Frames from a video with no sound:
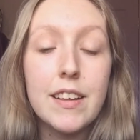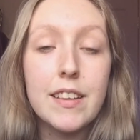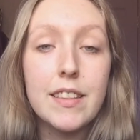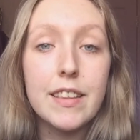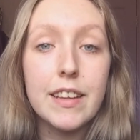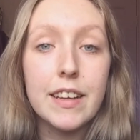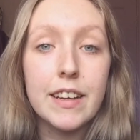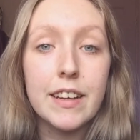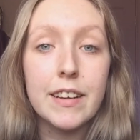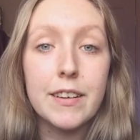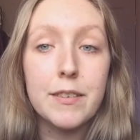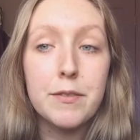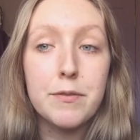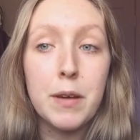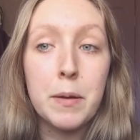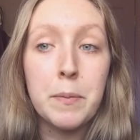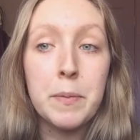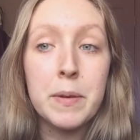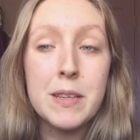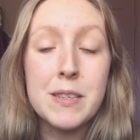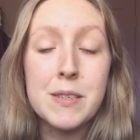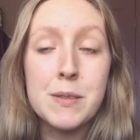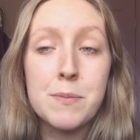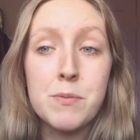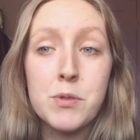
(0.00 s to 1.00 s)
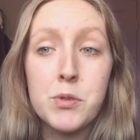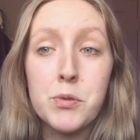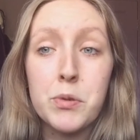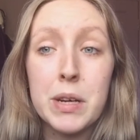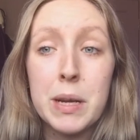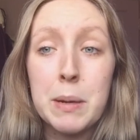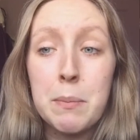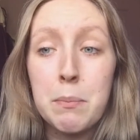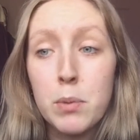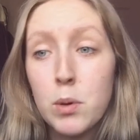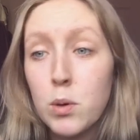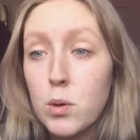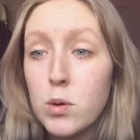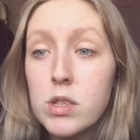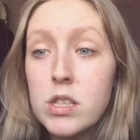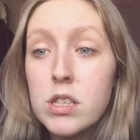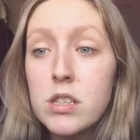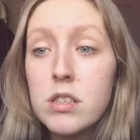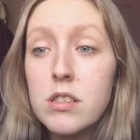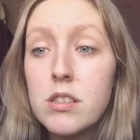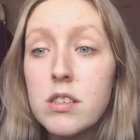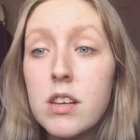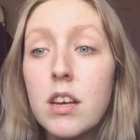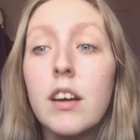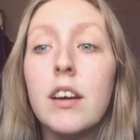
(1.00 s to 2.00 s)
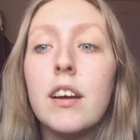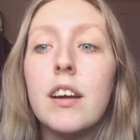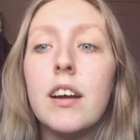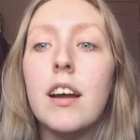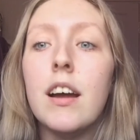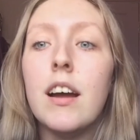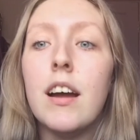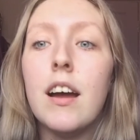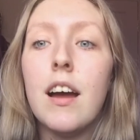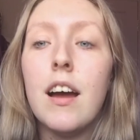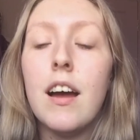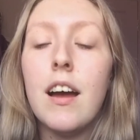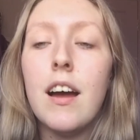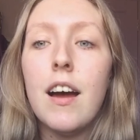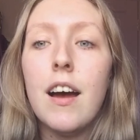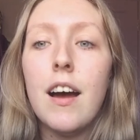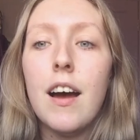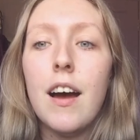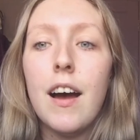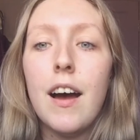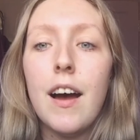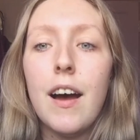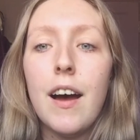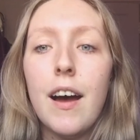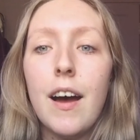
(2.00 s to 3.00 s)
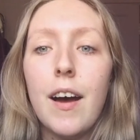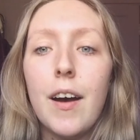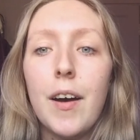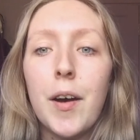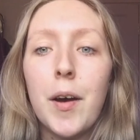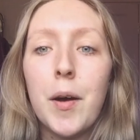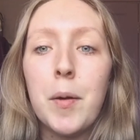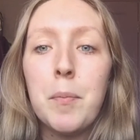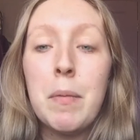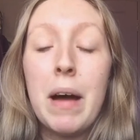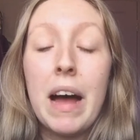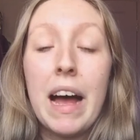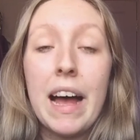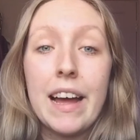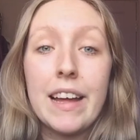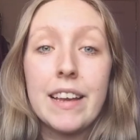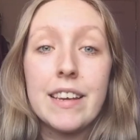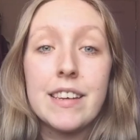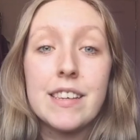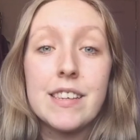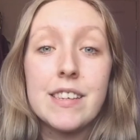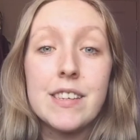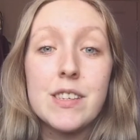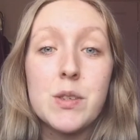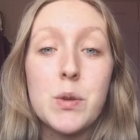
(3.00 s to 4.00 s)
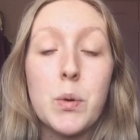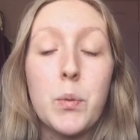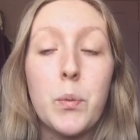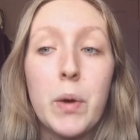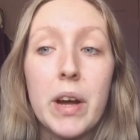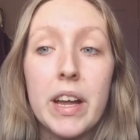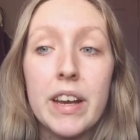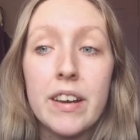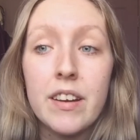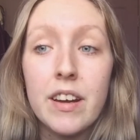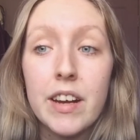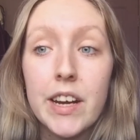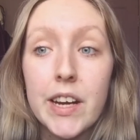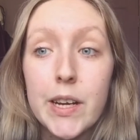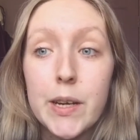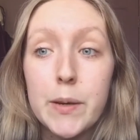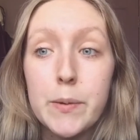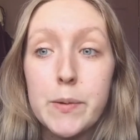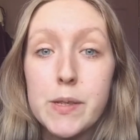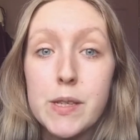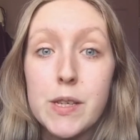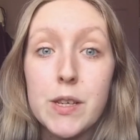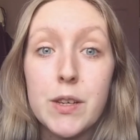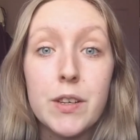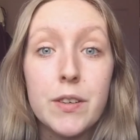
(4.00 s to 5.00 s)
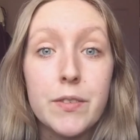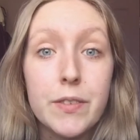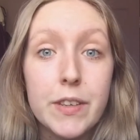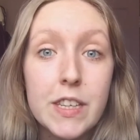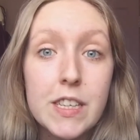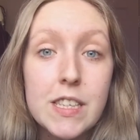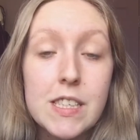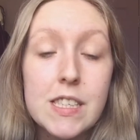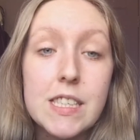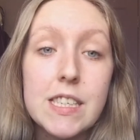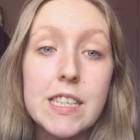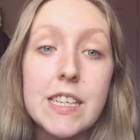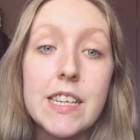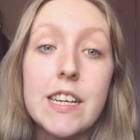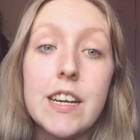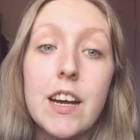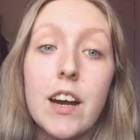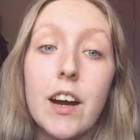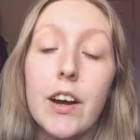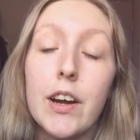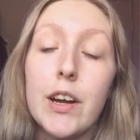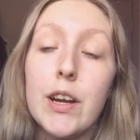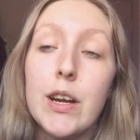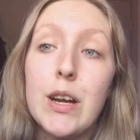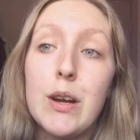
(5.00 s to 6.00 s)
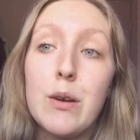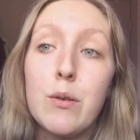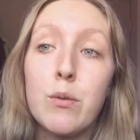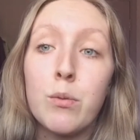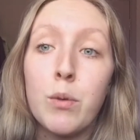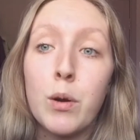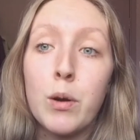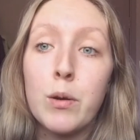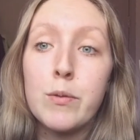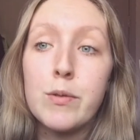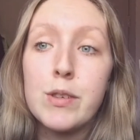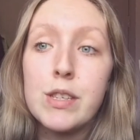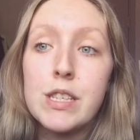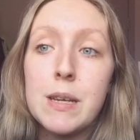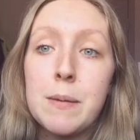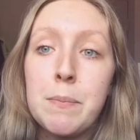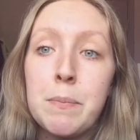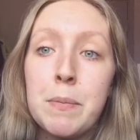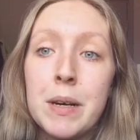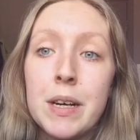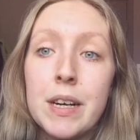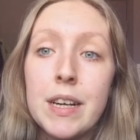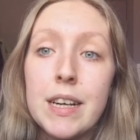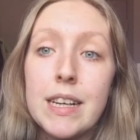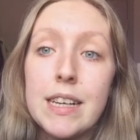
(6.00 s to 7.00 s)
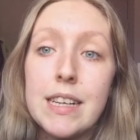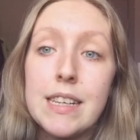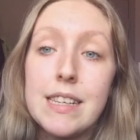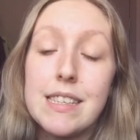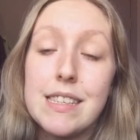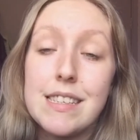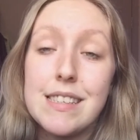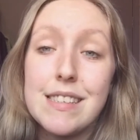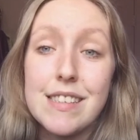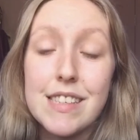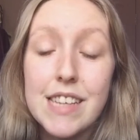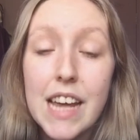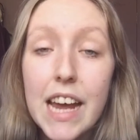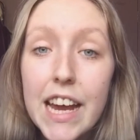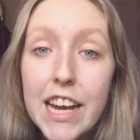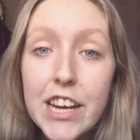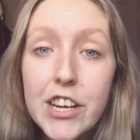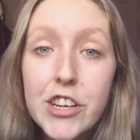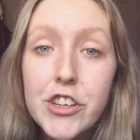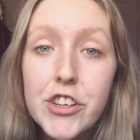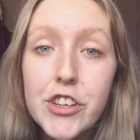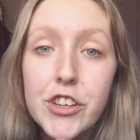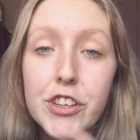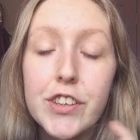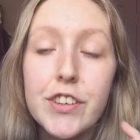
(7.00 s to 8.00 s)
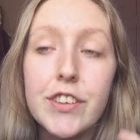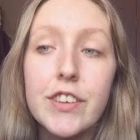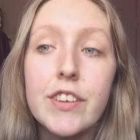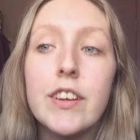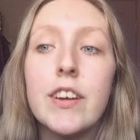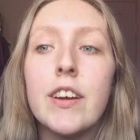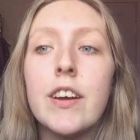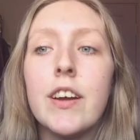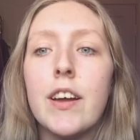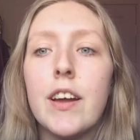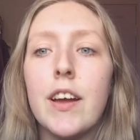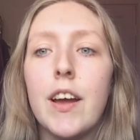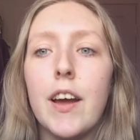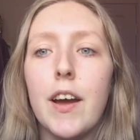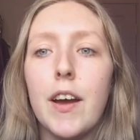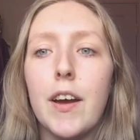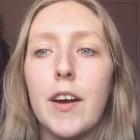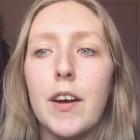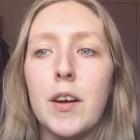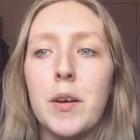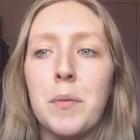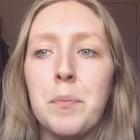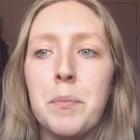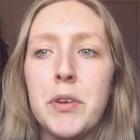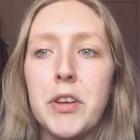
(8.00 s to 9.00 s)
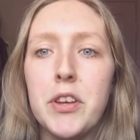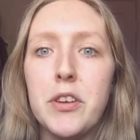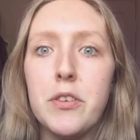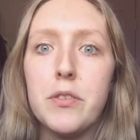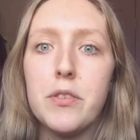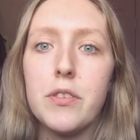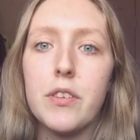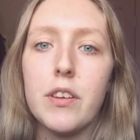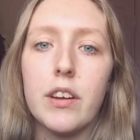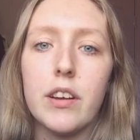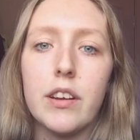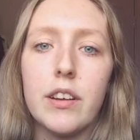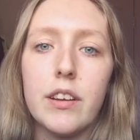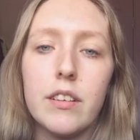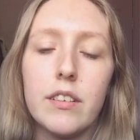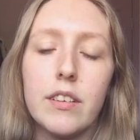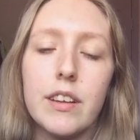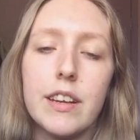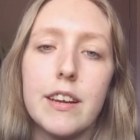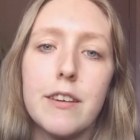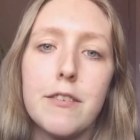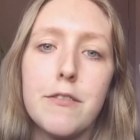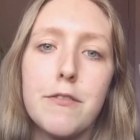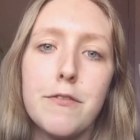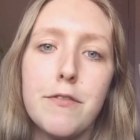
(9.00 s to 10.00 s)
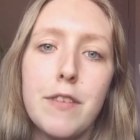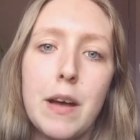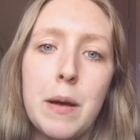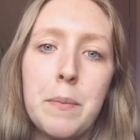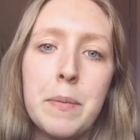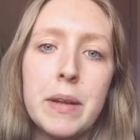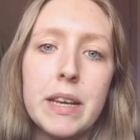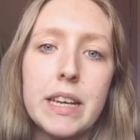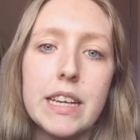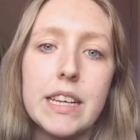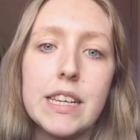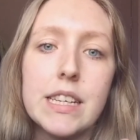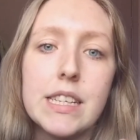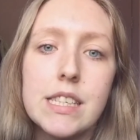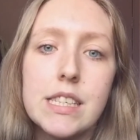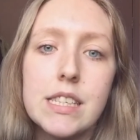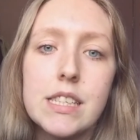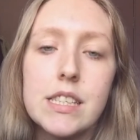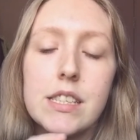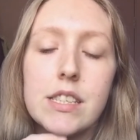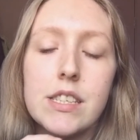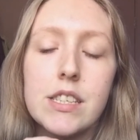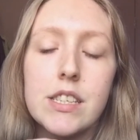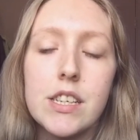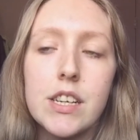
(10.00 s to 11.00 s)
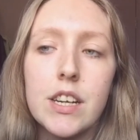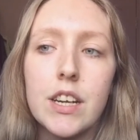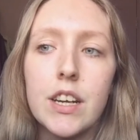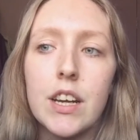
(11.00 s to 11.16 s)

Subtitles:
think feminism is really important, and when I was at university I wrote my dissertation using like a feminist